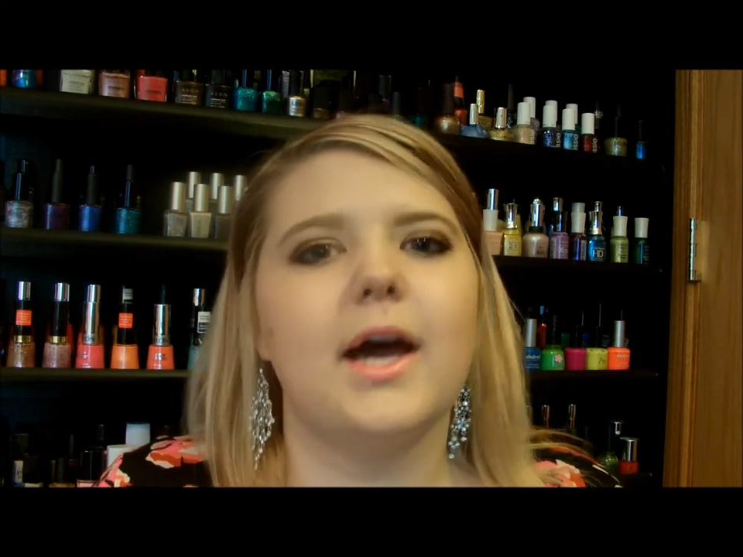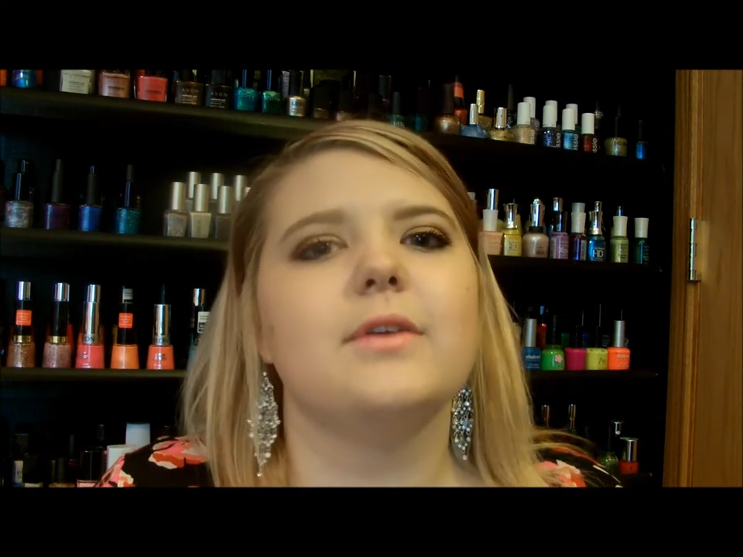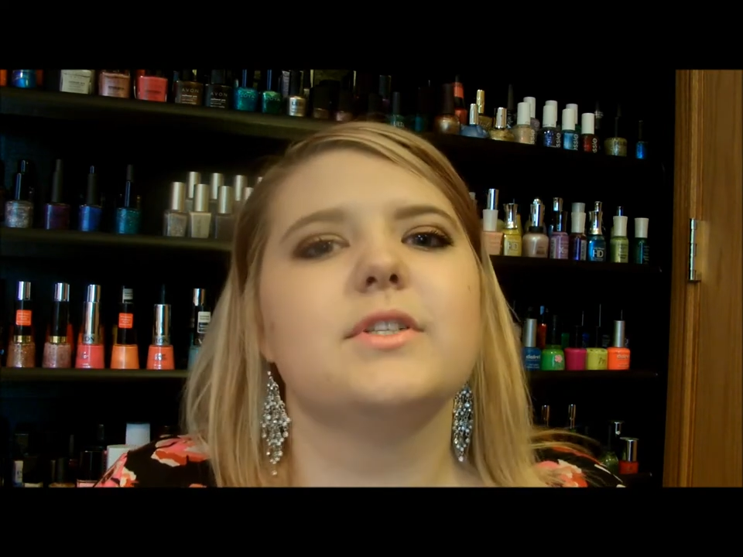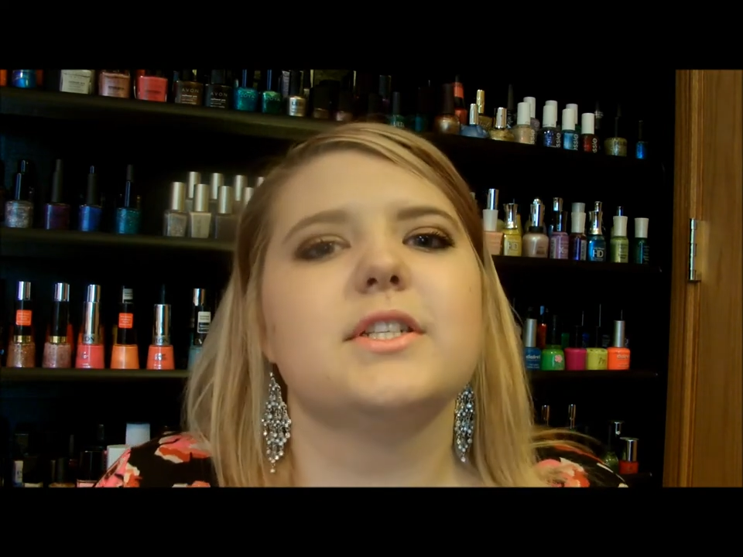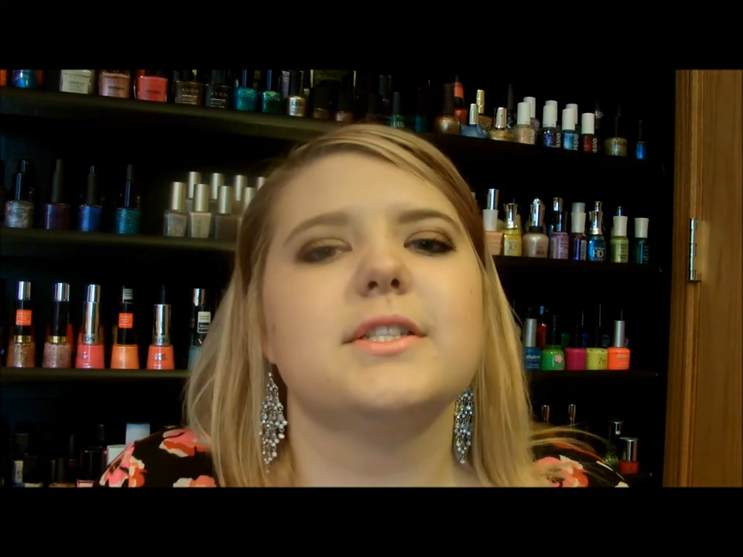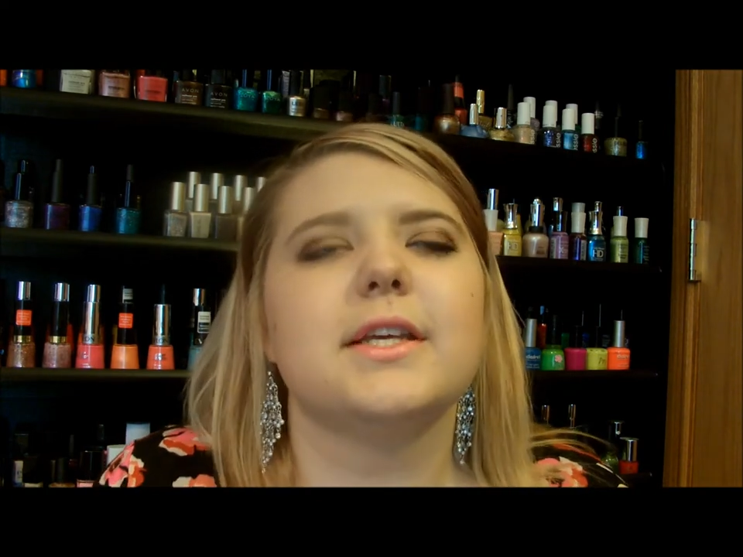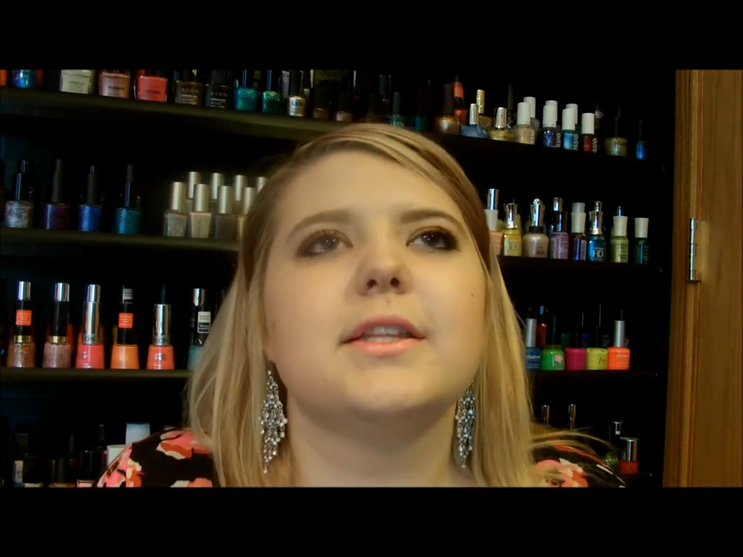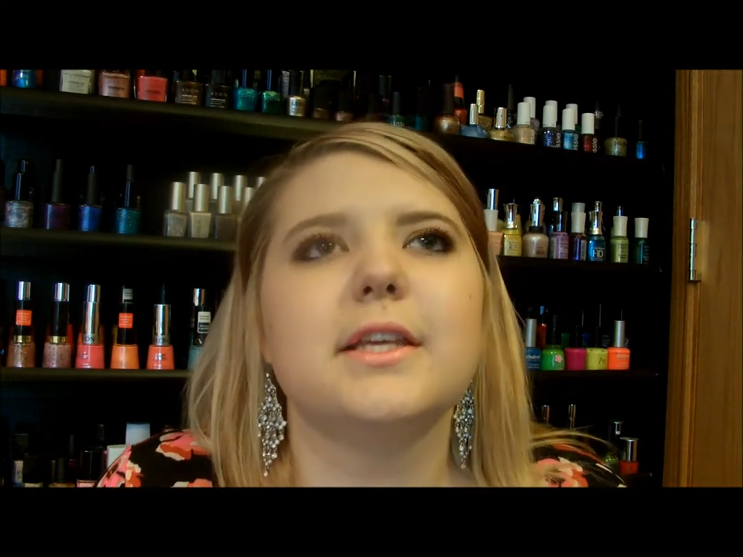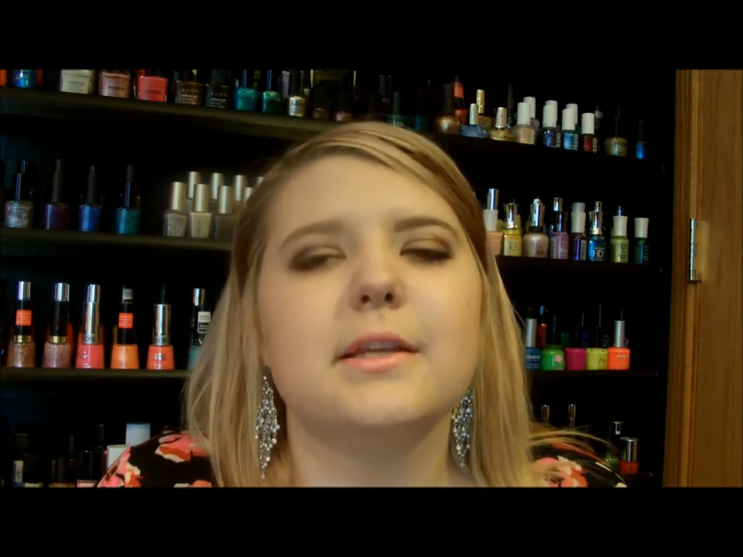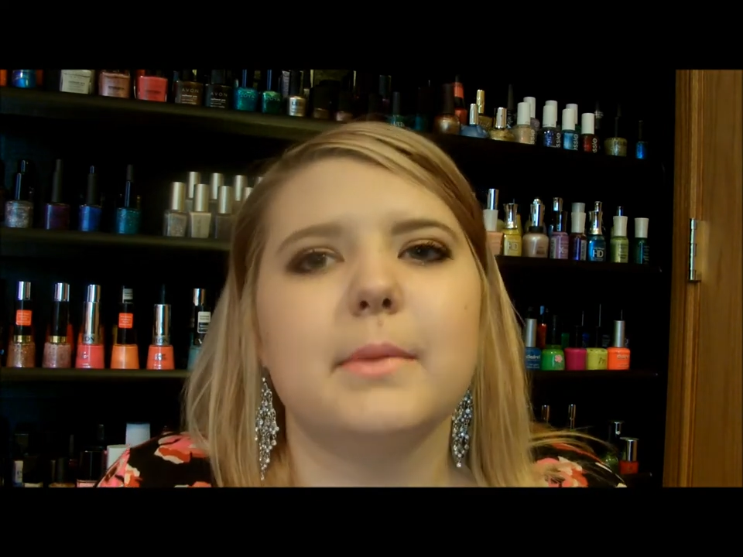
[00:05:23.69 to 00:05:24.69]
I was just, like,
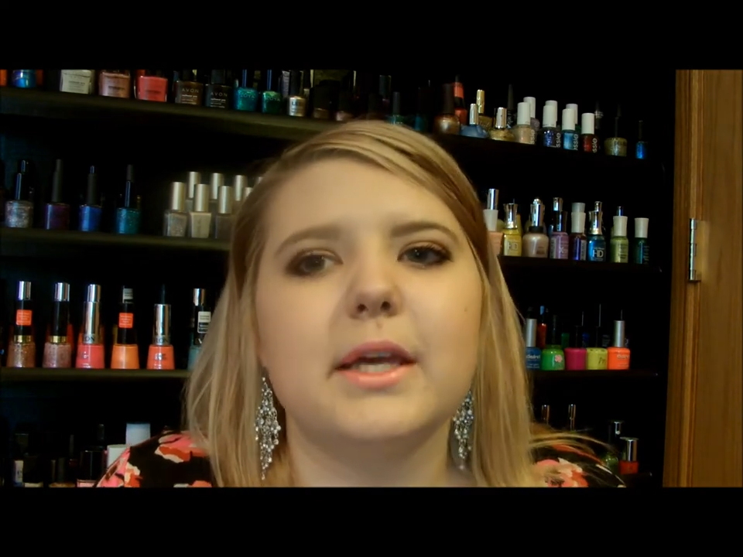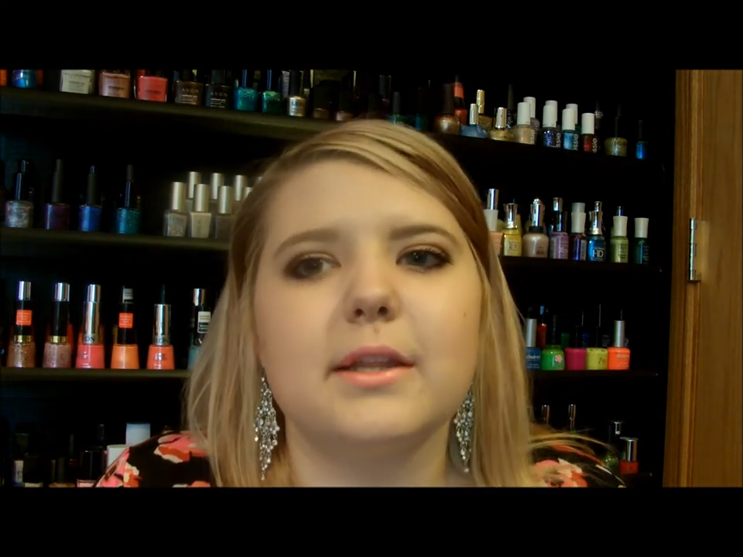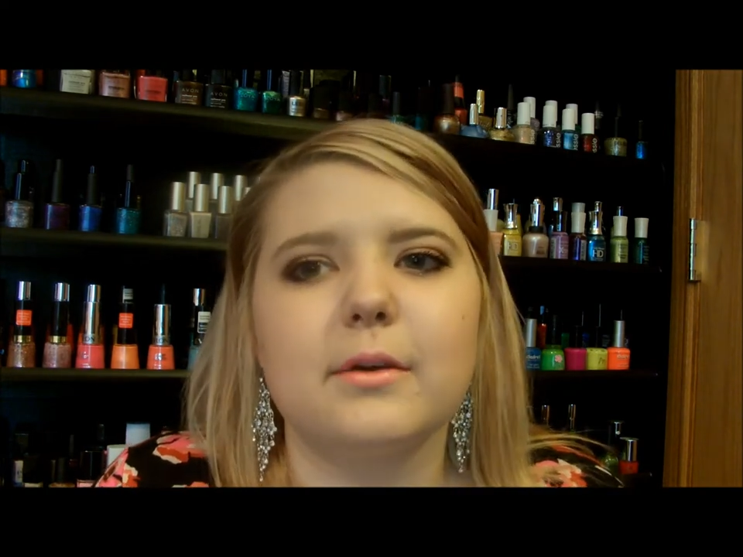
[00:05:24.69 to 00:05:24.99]
thinking in my head, like,